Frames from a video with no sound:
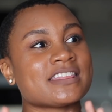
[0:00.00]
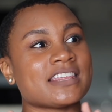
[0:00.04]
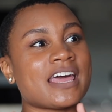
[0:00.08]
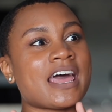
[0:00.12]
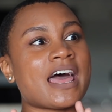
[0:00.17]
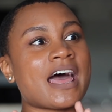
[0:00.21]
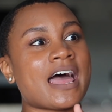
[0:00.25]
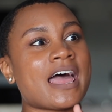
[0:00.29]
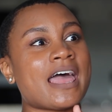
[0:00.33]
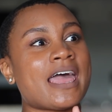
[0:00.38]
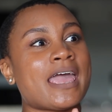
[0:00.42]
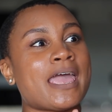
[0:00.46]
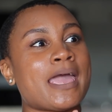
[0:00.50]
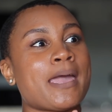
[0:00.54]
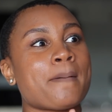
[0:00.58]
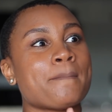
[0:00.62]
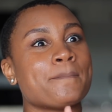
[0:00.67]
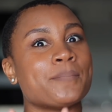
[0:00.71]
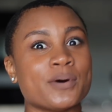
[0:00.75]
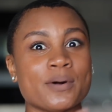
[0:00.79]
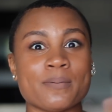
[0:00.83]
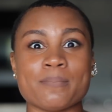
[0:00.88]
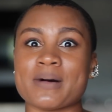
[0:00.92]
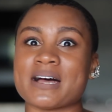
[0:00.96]
that I
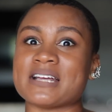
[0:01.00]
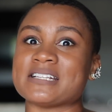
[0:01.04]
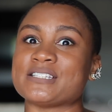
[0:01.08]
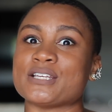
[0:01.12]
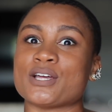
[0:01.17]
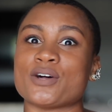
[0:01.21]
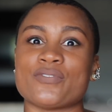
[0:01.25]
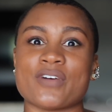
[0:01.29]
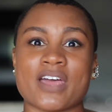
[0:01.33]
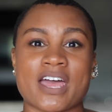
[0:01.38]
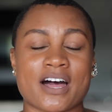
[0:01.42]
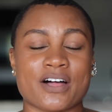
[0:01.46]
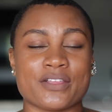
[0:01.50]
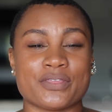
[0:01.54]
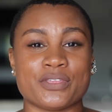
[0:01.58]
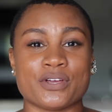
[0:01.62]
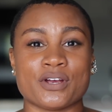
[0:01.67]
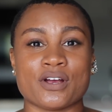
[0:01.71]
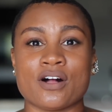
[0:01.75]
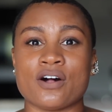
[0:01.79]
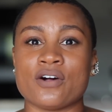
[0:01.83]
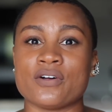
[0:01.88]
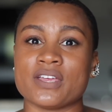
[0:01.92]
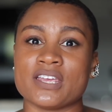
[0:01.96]
had put myself out
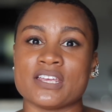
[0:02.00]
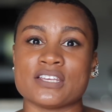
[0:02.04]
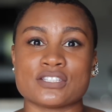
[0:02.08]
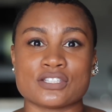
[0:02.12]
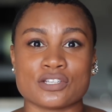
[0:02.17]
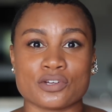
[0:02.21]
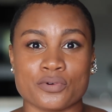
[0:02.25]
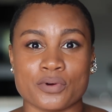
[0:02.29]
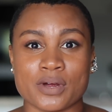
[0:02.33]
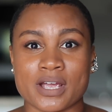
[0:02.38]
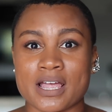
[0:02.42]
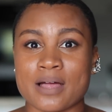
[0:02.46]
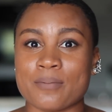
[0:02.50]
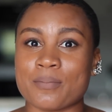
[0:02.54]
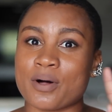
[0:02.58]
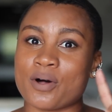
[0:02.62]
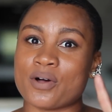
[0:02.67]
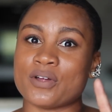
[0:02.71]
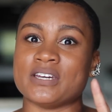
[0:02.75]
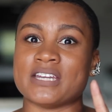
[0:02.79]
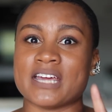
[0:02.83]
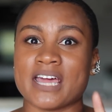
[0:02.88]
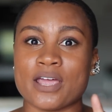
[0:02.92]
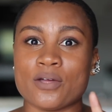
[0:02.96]
there on Instagram
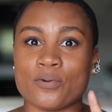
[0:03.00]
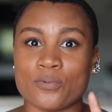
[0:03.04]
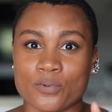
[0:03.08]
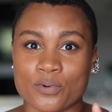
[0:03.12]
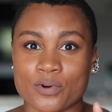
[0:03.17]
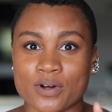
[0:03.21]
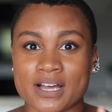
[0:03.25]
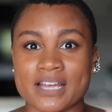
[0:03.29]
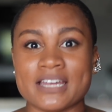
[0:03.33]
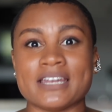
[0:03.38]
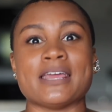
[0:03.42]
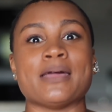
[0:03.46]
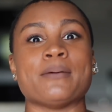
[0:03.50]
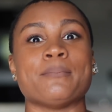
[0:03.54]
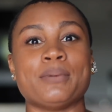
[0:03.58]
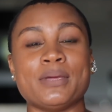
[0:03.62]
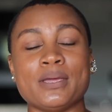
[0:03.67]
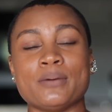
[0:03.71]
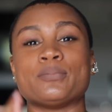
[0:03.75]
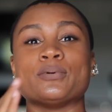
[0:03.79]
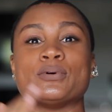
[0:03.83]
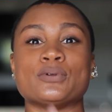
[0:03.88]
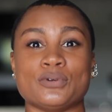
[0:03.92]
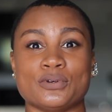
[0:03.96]
on day 1 and
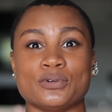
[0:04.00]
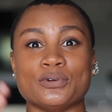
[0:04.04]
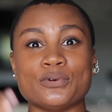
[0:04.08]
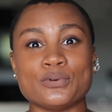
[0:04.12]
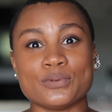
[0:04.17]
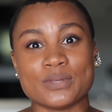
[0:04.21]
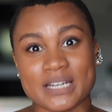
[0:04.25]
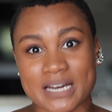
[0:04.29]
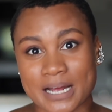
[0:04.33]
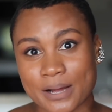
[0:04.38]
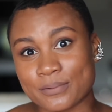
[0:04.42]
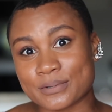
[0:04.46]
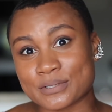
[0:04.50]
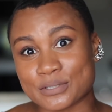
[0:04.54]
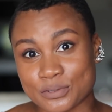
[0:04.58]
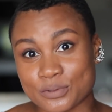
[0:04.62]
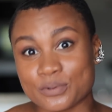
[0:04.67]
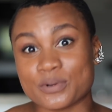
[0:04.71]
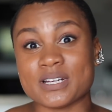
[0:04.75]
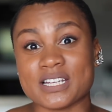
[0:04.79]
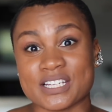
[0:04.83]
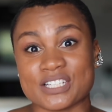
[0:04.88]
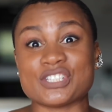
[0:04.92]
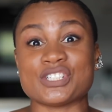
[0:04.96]
people knew that I was
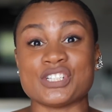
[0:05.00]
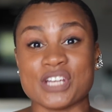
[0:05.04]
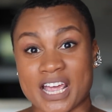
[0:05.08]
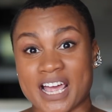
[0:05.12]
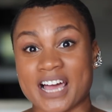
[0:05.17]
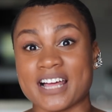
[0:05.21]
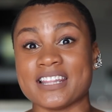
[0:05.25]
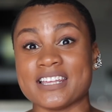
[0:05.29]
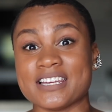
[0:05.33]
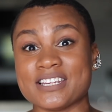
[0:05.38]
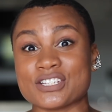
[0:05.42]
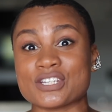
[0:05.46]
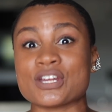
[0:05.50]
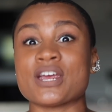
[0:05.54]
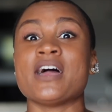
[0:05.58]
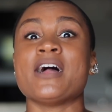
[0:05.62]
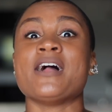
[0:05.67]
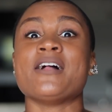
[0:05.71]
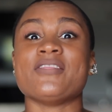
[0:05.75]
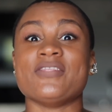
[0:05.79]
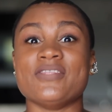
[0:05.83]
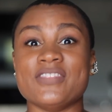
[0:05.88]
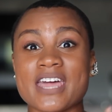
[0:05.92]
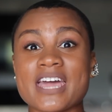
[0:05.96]
doing this challenge,
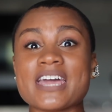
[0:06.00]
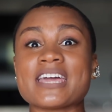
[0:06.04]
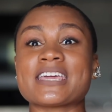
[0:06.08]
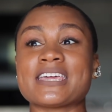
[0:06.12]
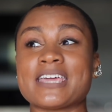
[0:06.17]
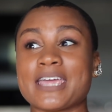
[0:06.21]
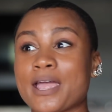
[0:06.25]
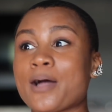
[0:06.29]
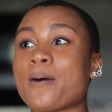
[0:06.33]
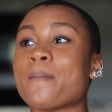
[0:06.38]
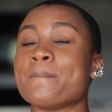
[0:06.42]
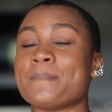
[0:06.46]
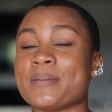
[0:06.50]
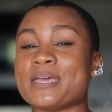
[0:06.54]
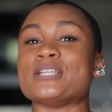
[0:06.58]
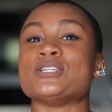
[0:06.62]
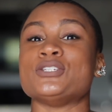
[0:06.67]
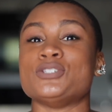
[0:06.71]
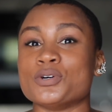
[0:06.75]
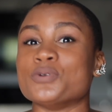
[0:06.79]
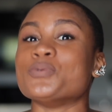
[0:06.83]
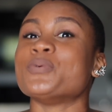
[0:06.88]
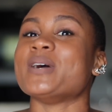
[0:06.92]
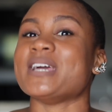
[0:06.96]
that kept me
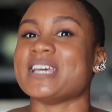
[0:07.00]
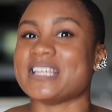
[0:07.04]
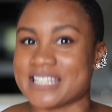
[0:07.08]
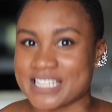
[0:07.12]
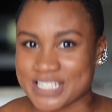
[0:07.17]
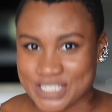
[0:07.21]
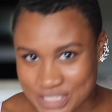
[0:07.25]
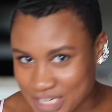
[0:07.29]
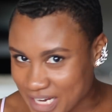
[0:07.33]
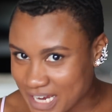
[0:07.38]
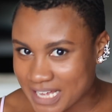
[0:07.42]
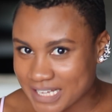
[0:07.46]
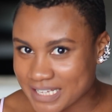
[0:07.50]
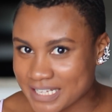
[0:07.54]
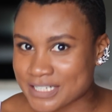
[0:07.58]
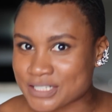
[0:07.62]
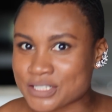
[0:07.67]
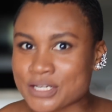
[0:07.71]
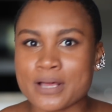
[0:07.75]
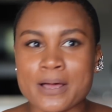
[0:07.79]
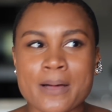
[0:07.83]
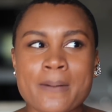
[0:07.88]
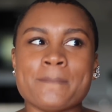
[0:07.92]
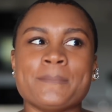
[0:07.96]
doing the challenge,
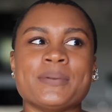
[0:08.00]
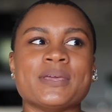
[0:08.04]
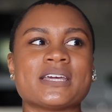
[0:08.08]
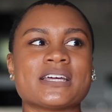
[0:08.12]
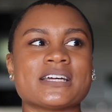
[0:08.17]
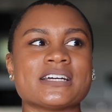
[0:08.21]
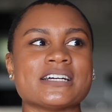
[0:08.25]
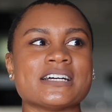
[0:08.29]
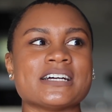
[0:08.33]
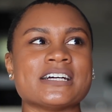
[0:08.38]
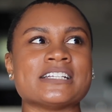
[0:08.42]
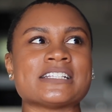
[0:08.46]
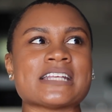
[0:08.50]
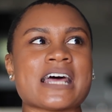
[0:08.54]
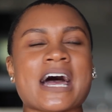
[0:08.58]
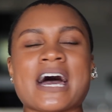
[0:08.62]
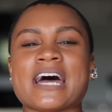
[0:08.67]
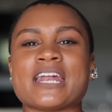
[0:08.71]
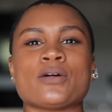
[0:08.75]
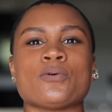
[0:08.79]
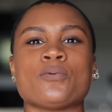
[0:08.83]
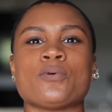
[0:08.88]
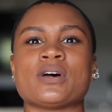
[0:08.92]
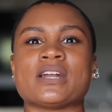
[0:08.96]
because
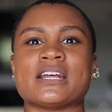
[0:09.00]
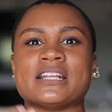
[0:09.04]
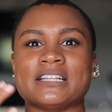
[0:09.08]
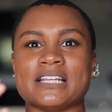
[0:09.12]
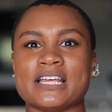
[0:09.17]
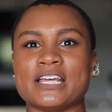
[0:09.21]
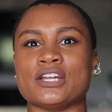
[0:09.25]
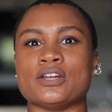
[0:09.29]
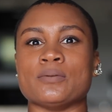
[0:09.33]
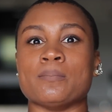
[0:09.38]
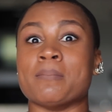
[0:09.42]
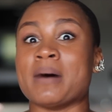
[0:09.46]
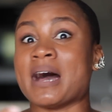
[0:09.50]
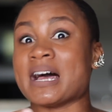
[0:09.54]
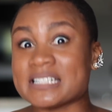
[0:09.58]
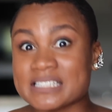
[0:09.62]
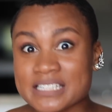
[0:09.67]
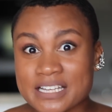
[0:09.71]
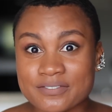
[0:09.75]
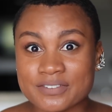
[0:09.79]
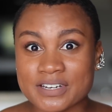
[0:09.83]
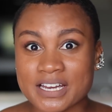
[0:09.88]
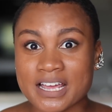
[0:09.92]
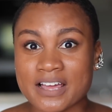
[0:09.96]
I didn't want to let
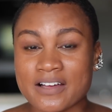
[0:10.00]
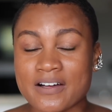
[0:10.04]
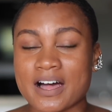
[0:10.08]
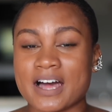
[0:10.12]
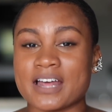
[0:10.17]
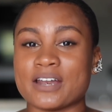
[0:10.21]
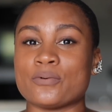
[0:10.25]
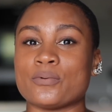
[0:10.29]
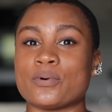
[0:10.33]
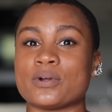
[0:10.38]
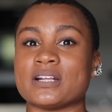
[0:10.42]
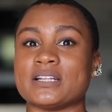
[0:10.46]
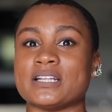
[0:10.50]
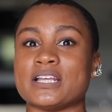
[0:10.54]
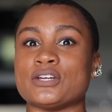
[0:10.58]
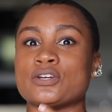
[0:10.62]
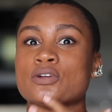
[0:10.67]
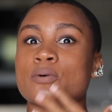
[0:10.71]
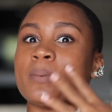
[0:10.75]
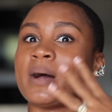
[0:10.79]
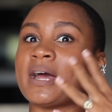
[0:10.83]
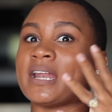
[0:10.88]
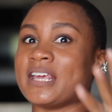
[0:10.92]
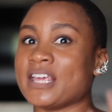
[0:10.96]
myself down. I didn't want to let
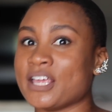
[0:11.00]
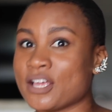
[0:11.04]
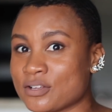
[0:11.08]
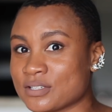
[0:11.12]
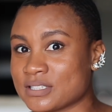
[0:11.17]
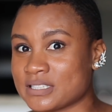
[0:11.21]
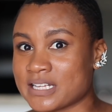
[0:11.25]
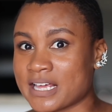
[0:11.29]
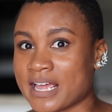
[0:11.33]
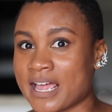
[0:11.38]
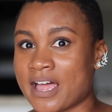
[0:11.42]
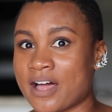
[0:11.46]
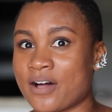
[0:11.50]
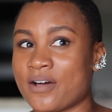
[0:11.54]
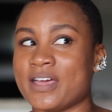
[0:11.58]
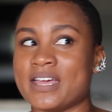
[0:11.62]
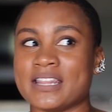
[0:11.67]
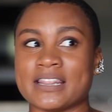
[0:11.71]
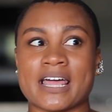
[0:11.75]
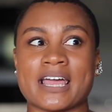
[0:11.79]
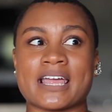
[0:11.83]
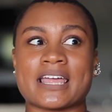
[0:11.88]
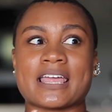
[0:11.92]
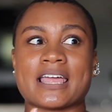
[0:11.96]
nobody else down.
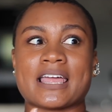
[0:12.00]
And